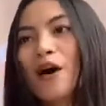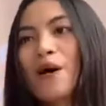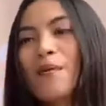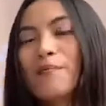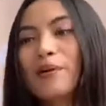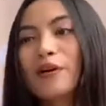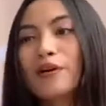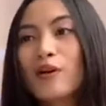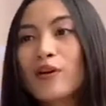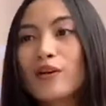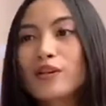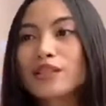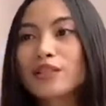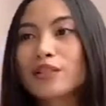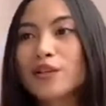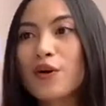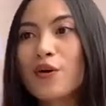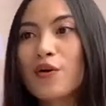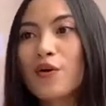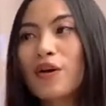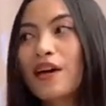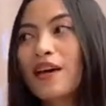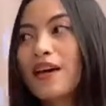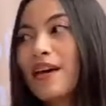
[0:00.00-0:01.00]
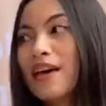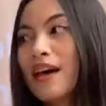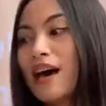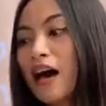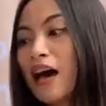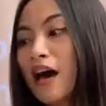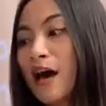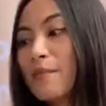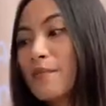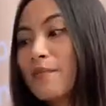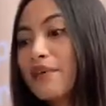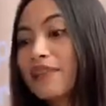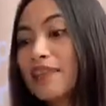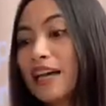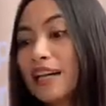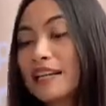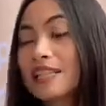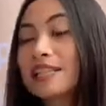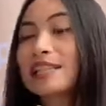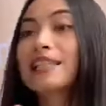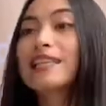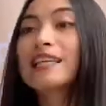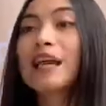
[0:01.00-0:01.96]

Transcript: but also um, that it's